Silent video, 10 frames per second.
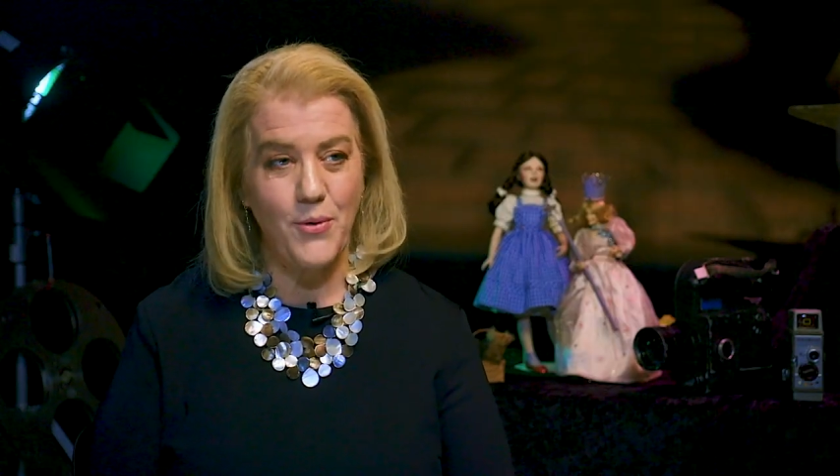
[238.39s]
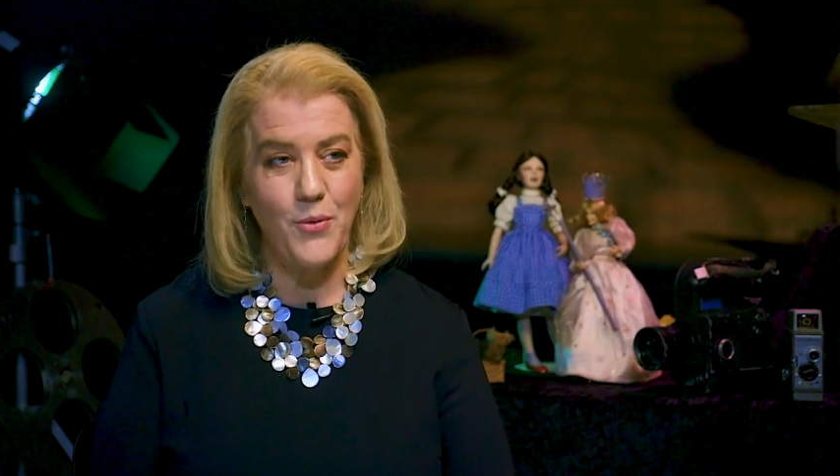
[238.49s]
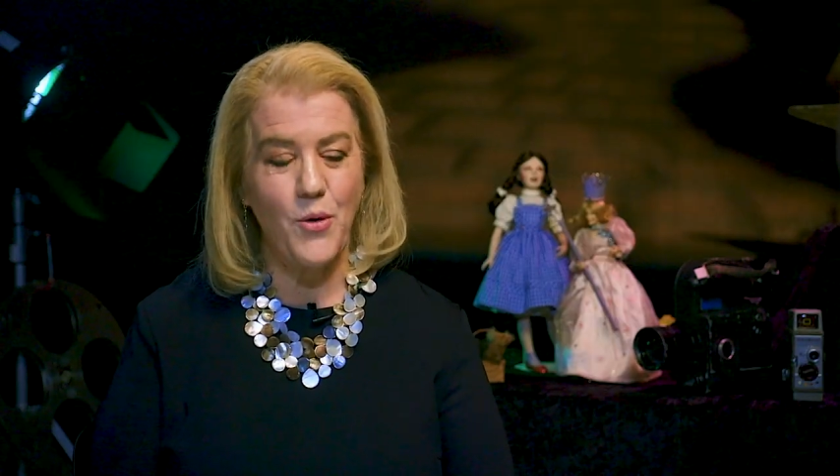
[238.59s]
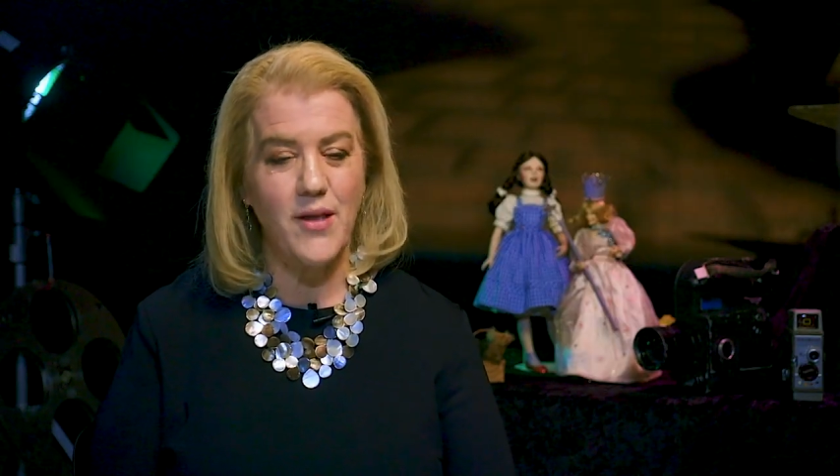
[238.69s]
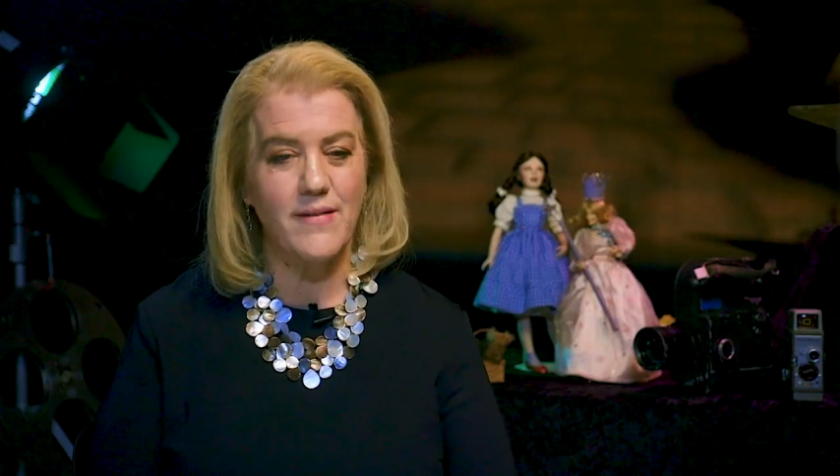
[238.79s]

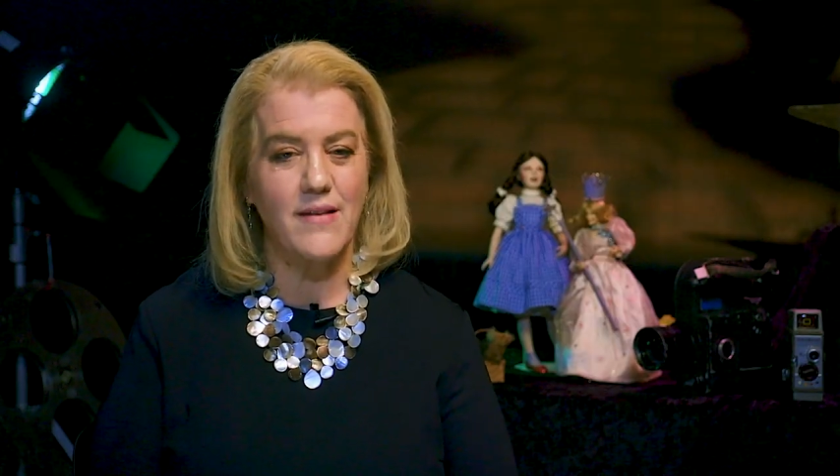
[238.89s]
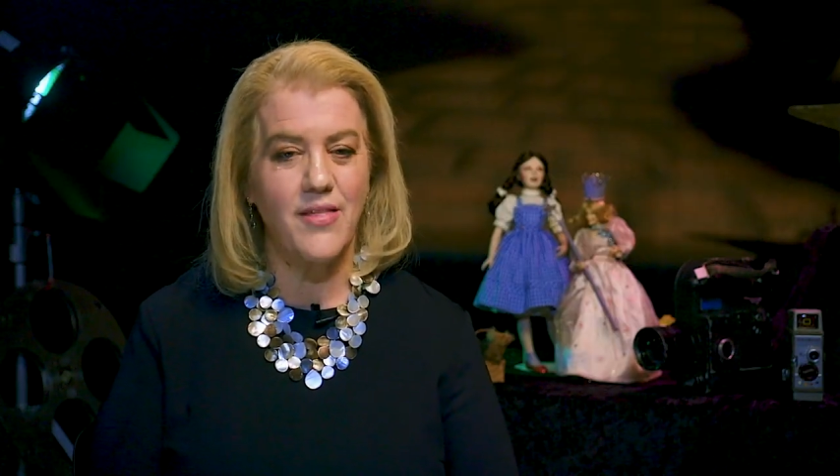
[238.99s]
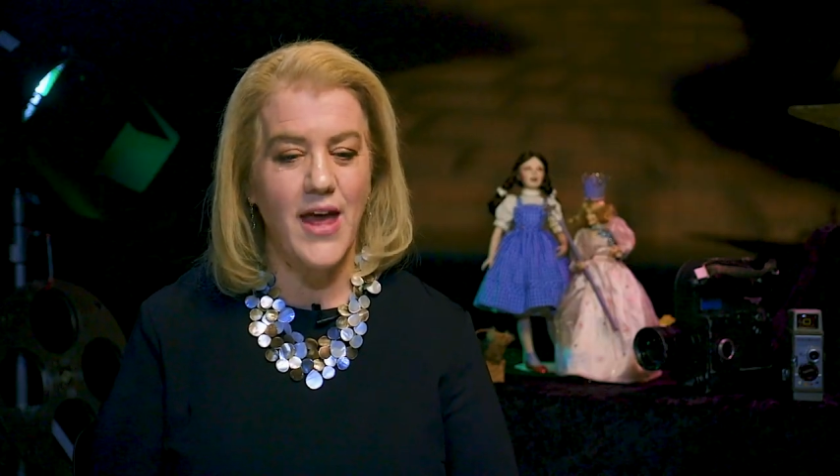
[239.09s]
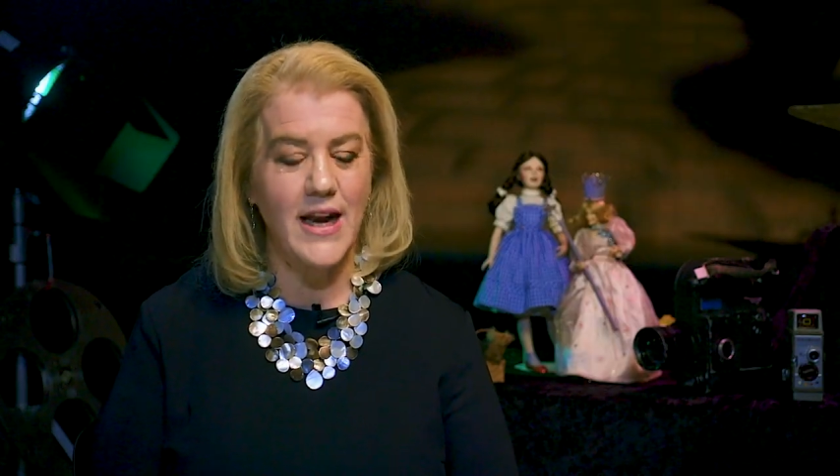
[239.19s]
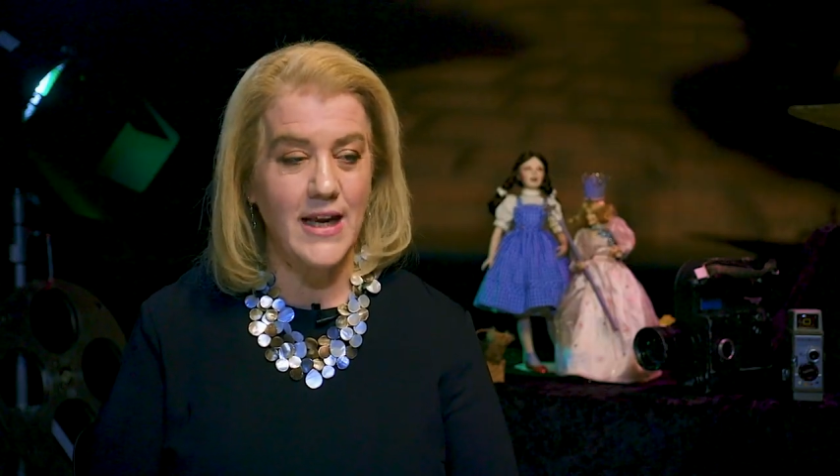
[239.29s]
was
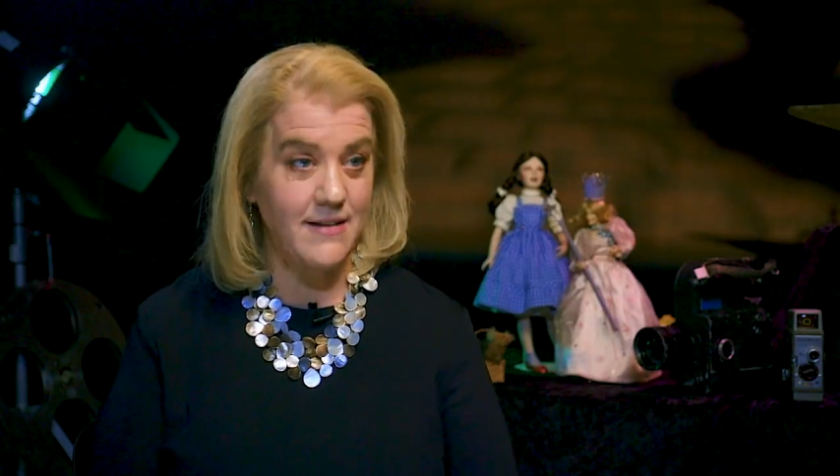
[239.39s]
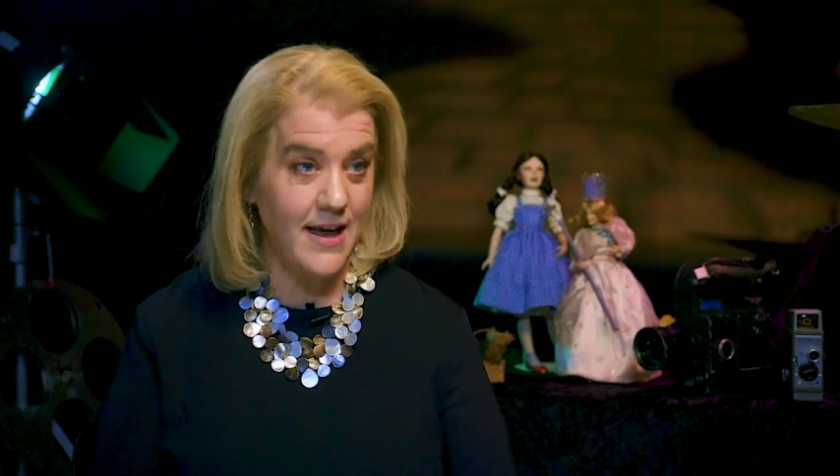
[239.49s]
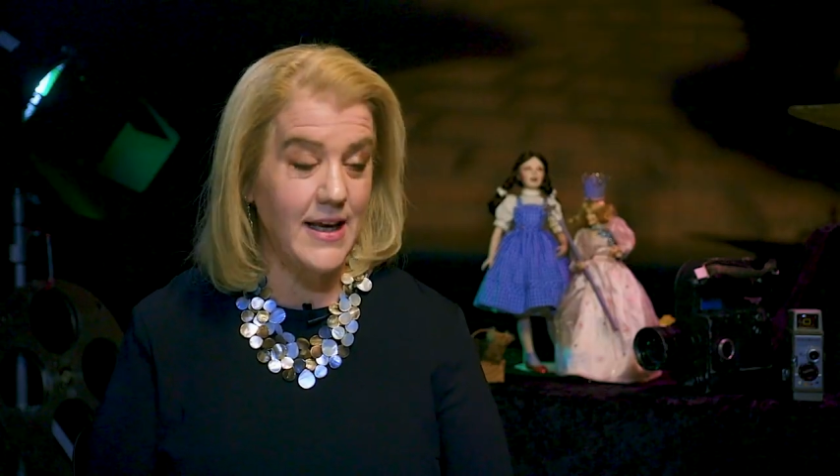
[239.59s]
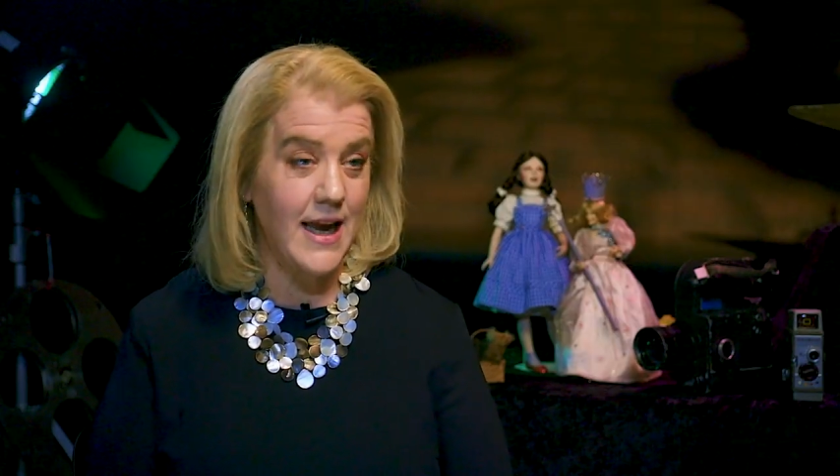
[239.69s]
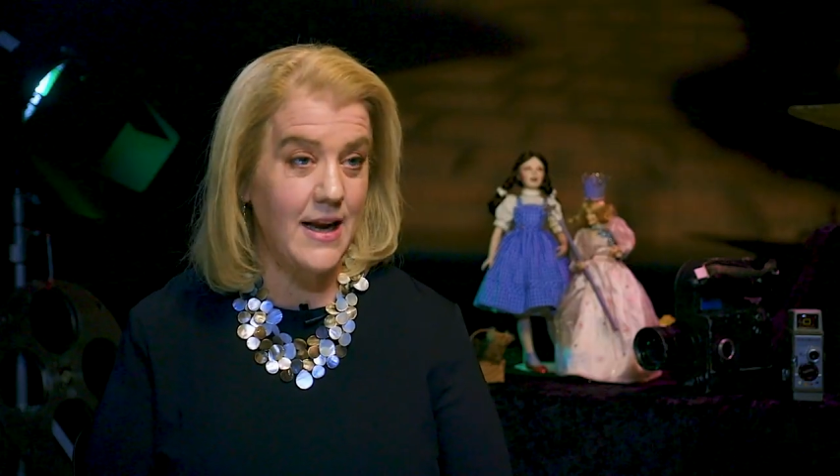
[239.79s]
that he
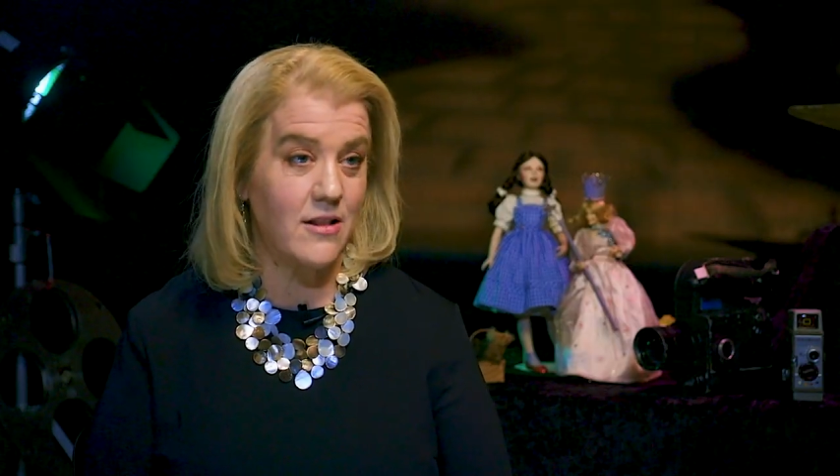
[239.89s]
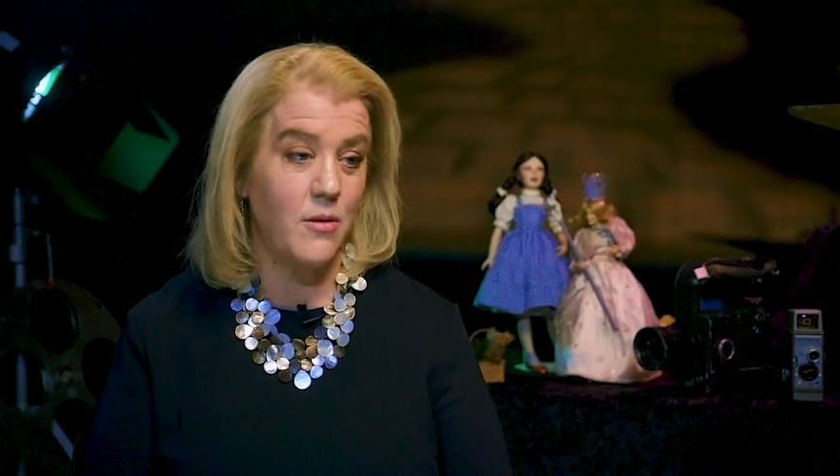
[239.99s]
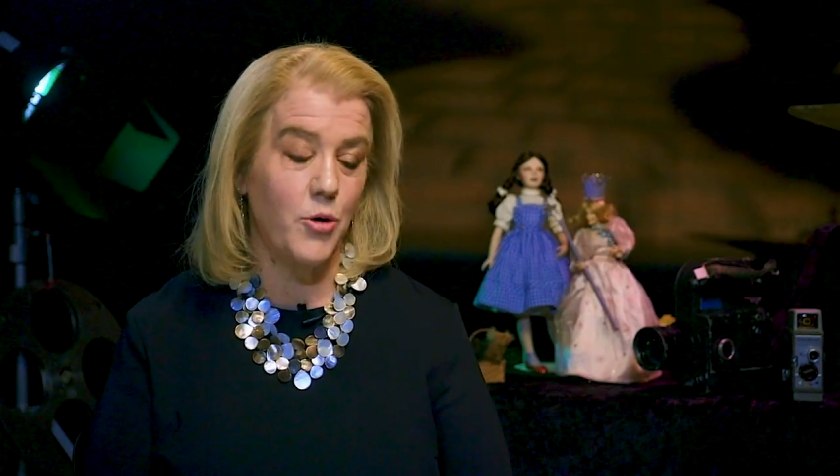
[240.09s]
dedicated the